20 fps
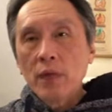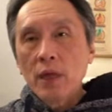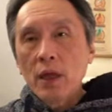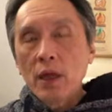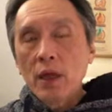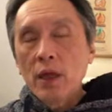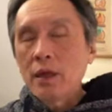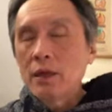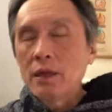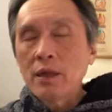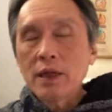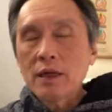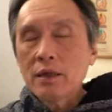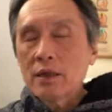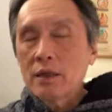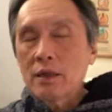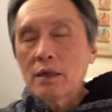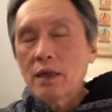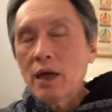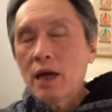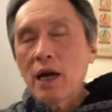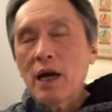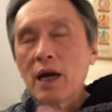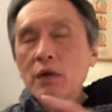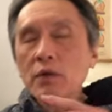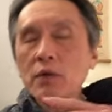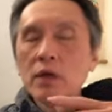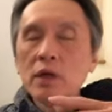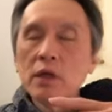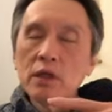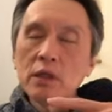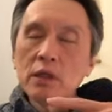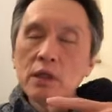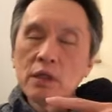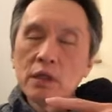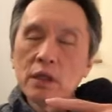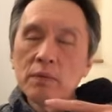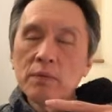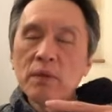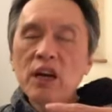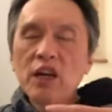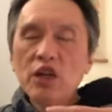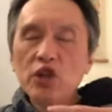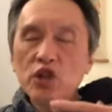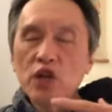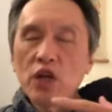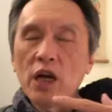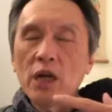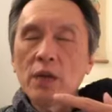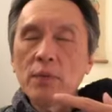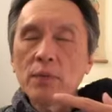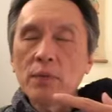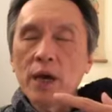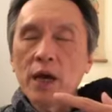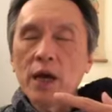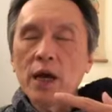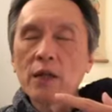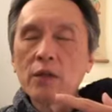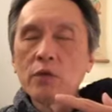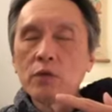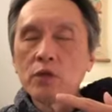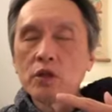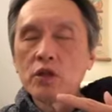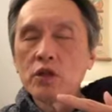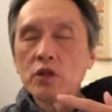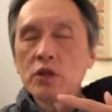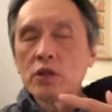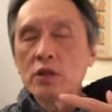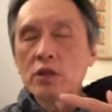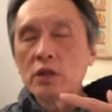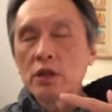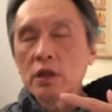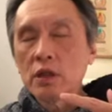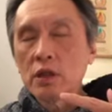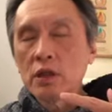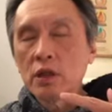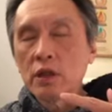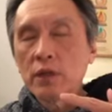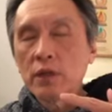It doesn't cover the martial art part, which is the